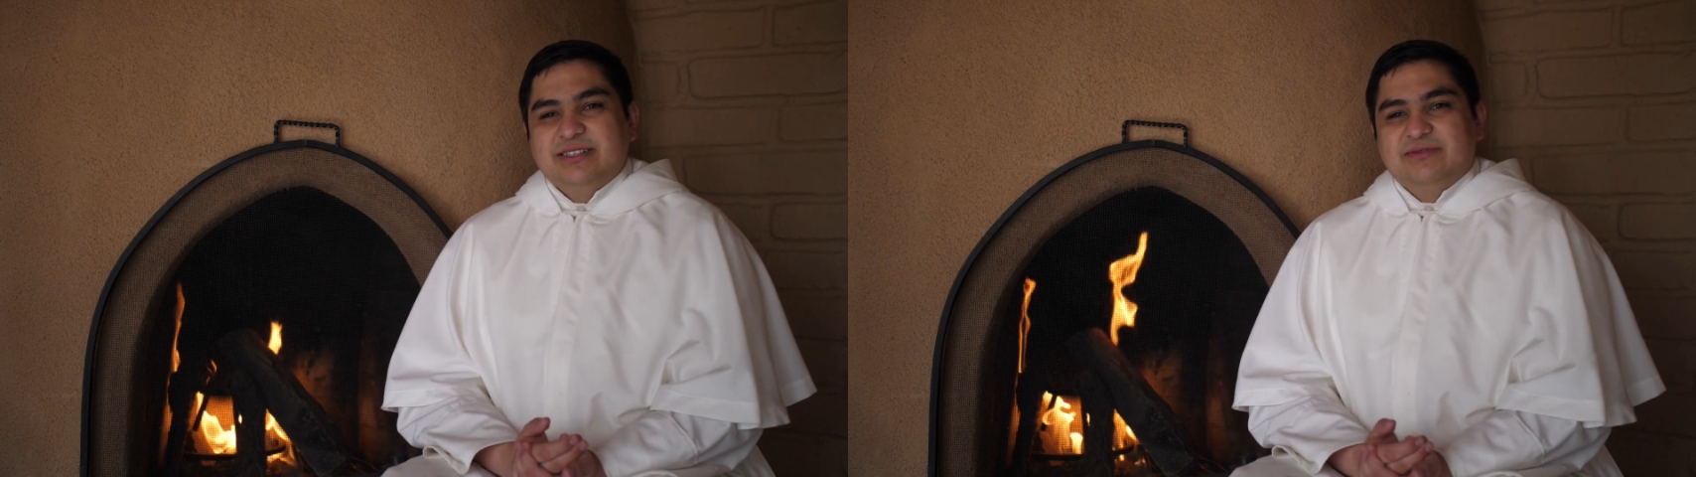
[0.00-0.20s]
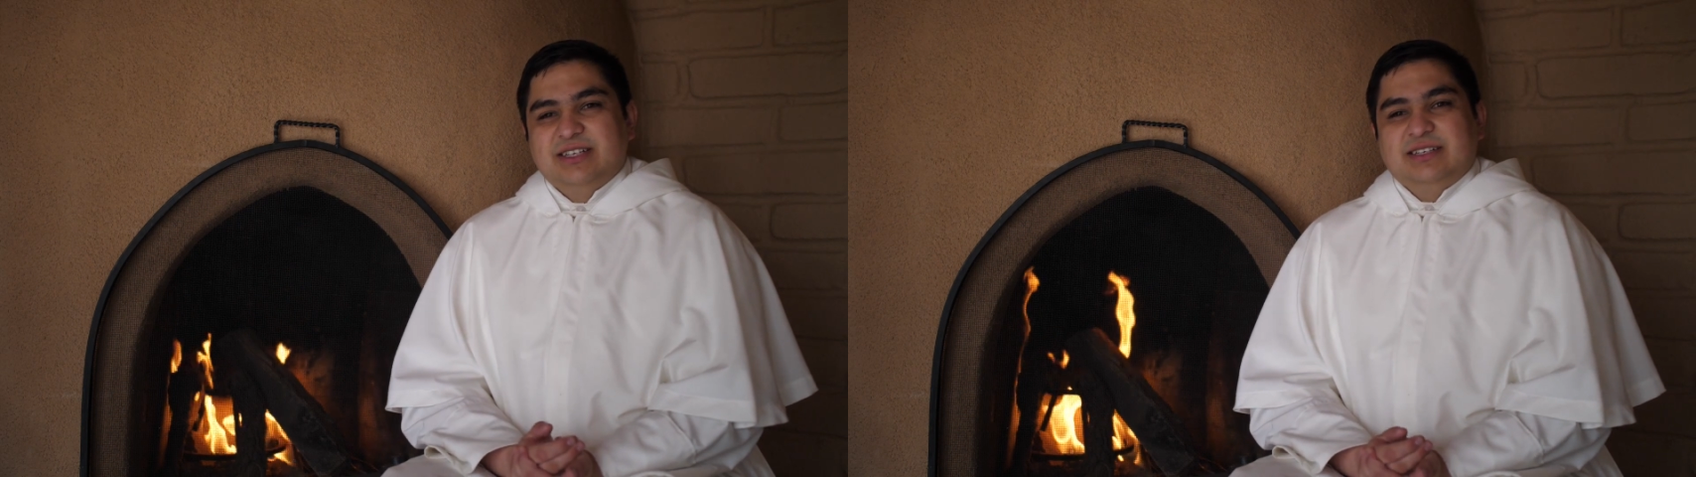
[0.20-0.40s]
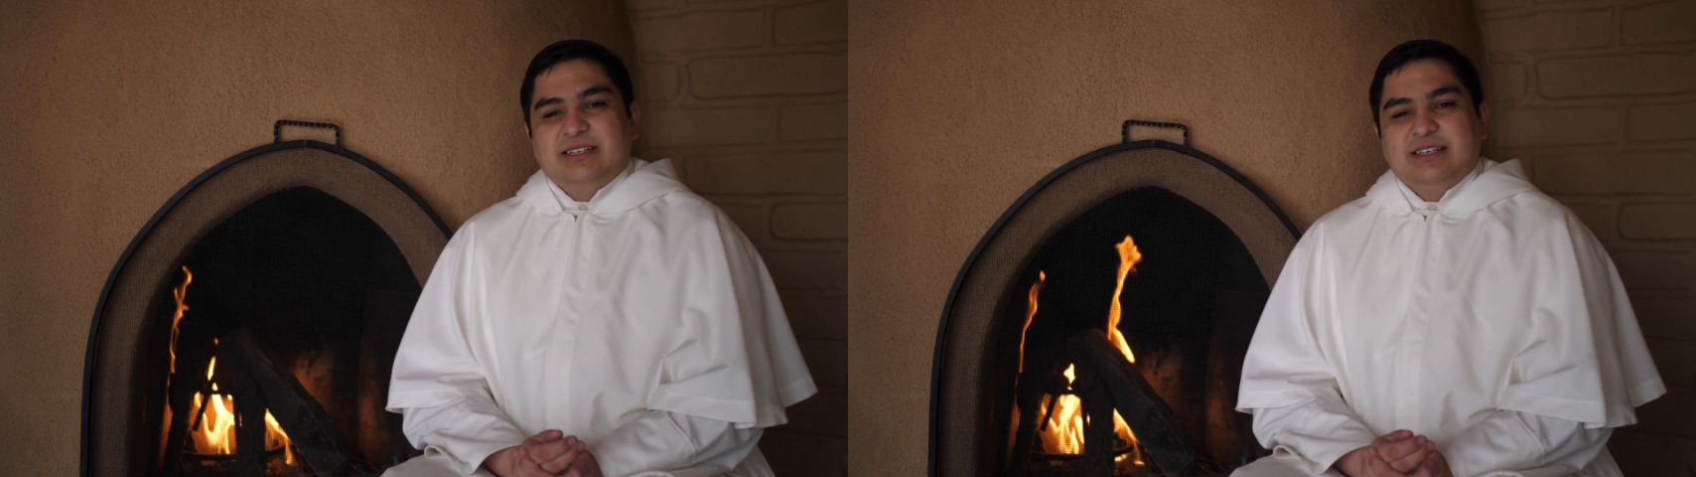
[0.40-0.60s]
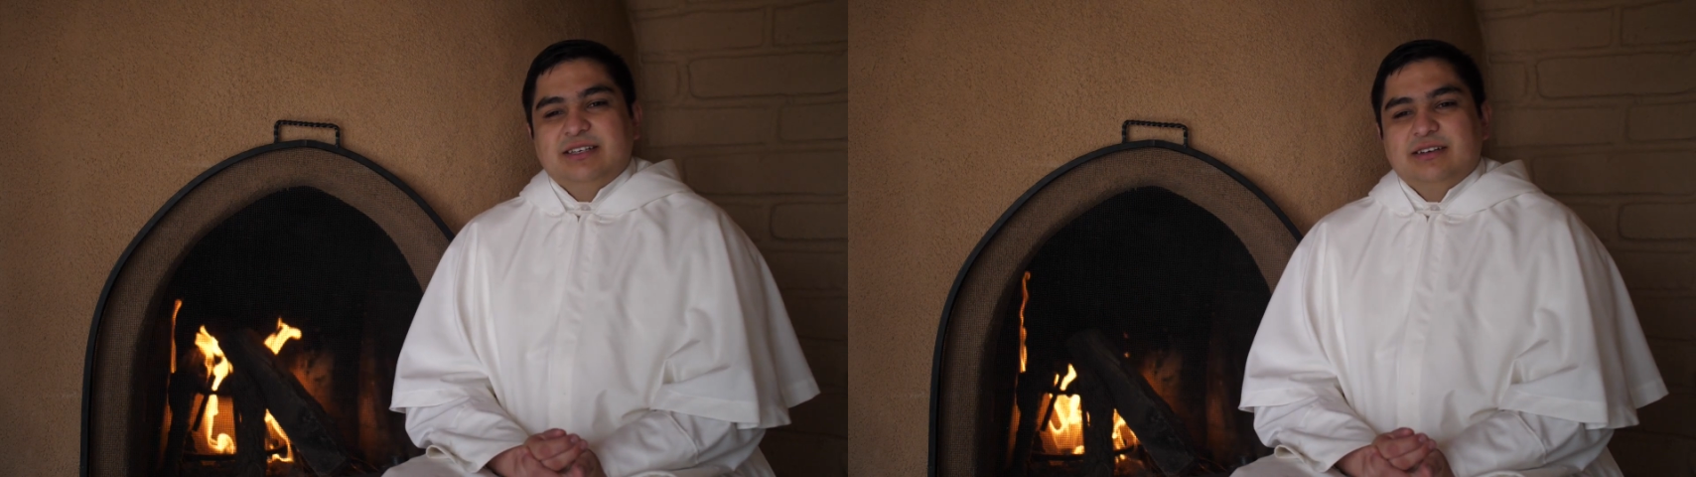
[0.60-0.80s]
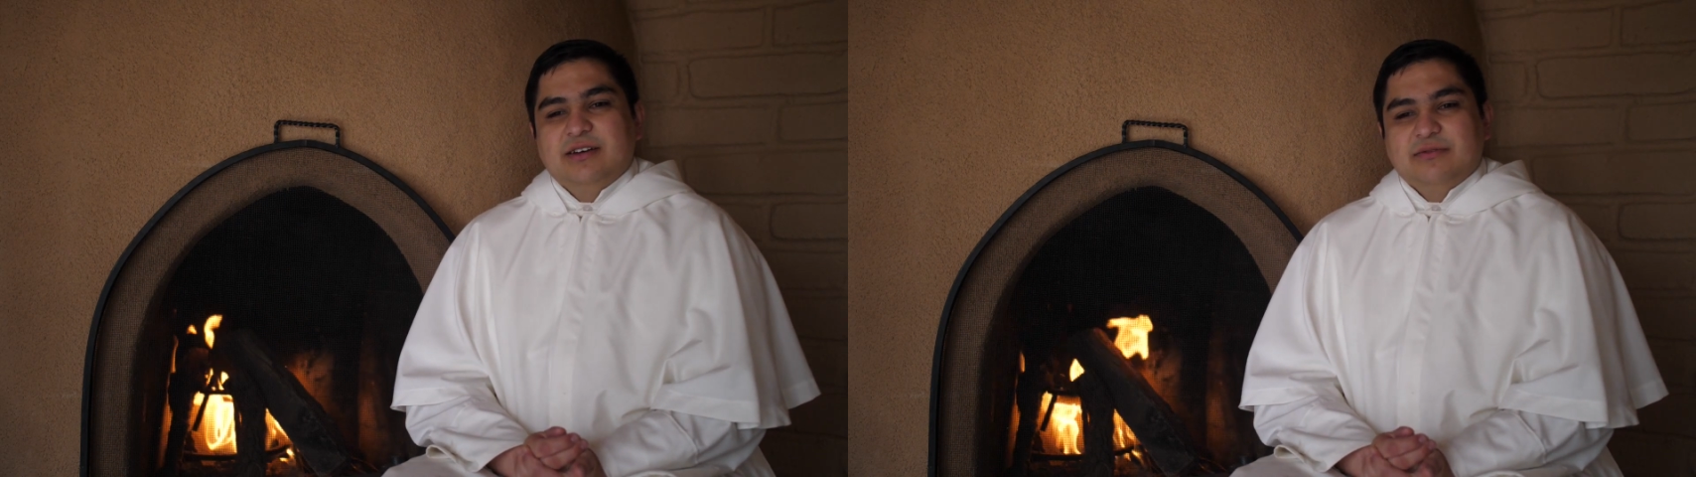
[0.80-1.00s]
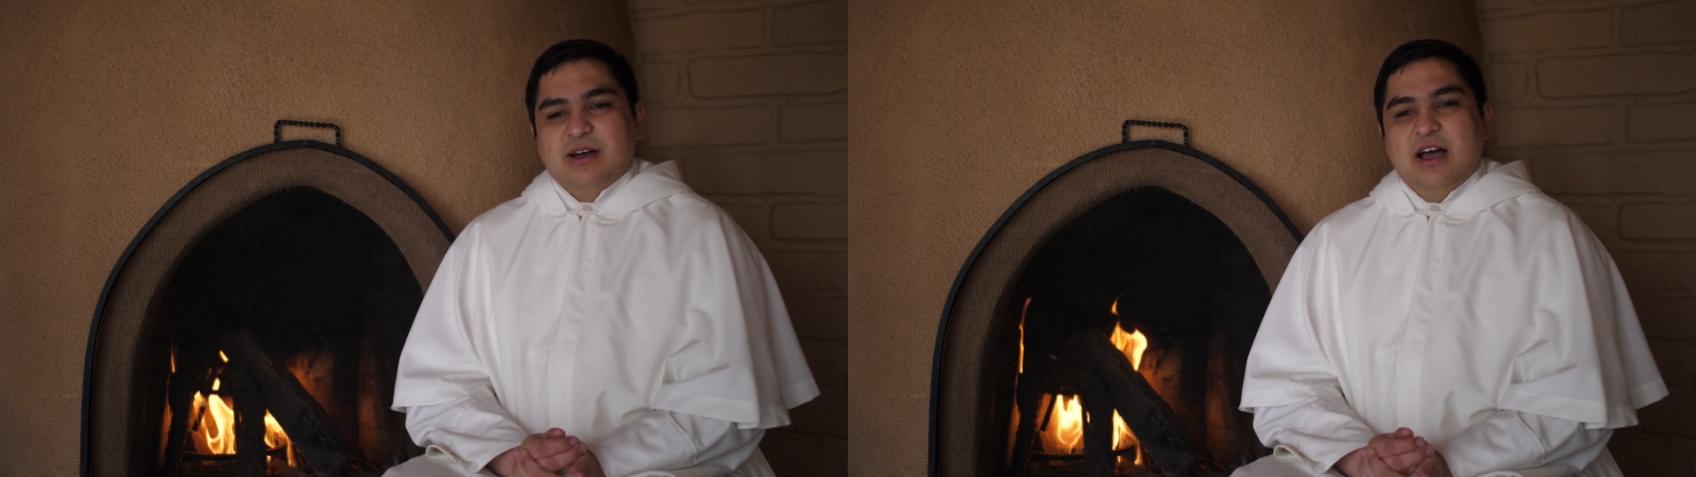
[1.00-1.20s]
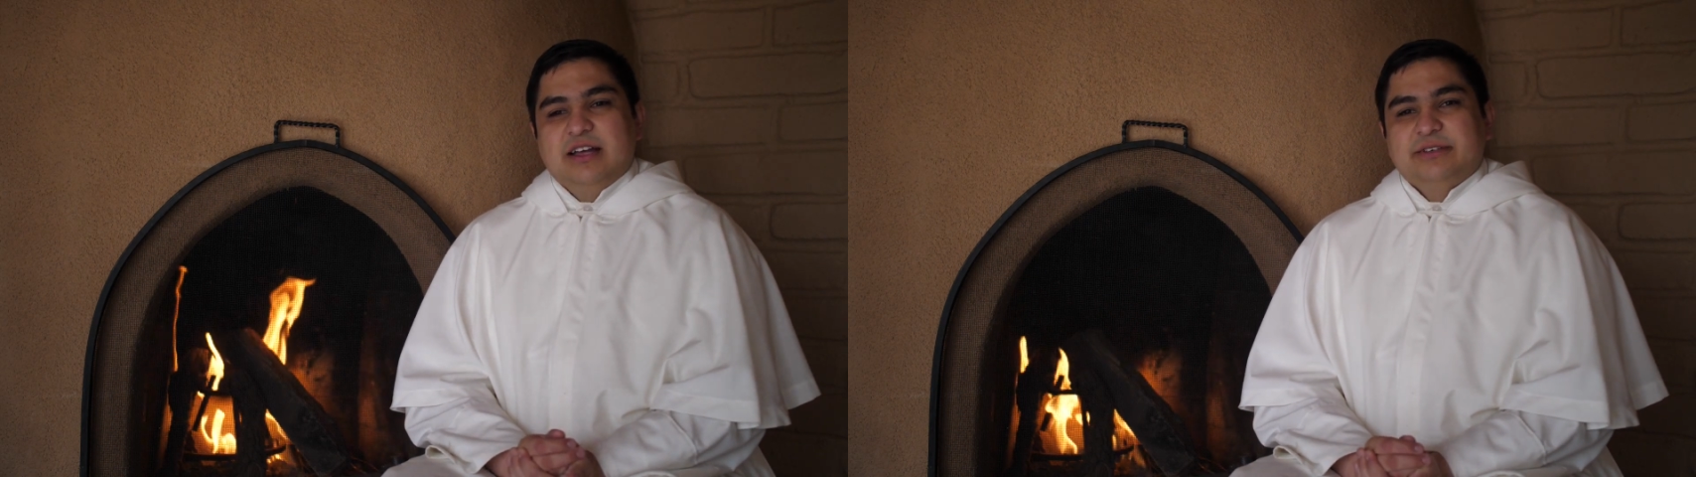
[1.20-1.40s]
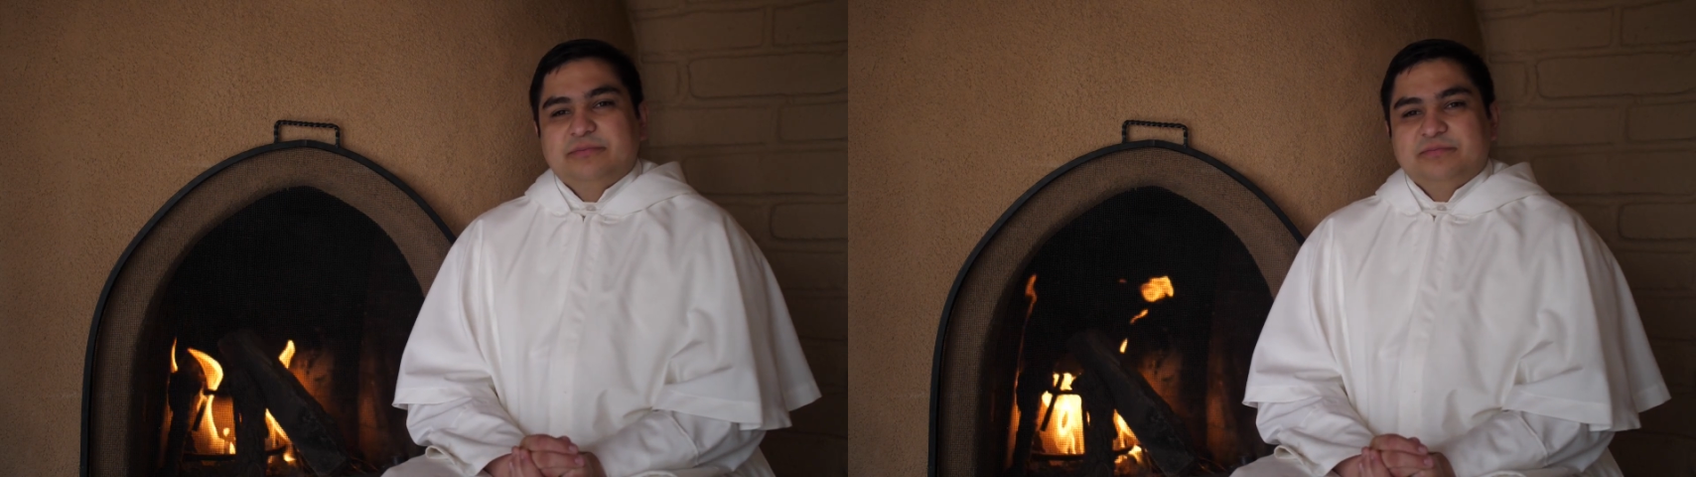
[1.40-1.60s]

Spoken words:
divinity of God,